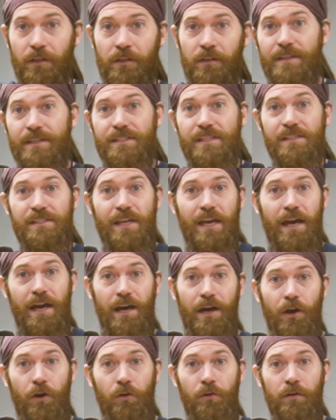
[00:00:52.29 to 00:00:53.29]
This is
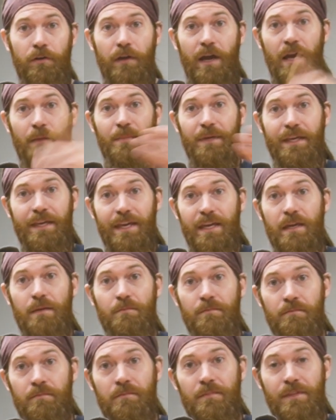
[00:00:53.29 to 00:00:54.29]
how I
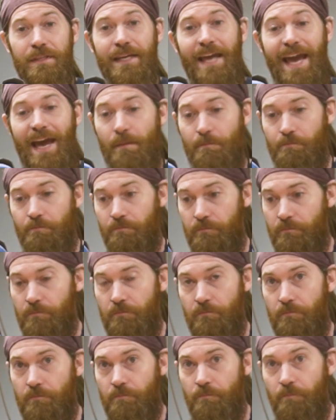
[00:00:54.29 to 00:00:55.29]
became the
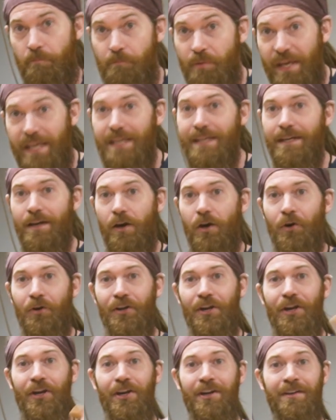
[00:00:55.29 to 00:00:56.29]
happy
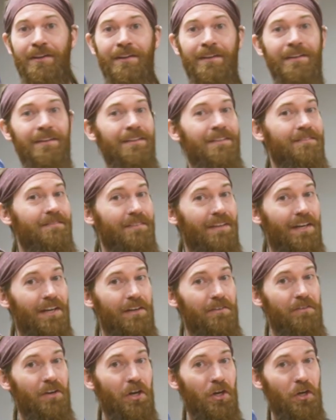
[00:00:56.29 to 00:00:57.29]
owner
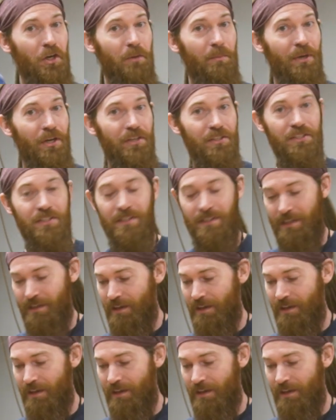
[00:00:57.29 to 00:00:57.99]
of Herbert.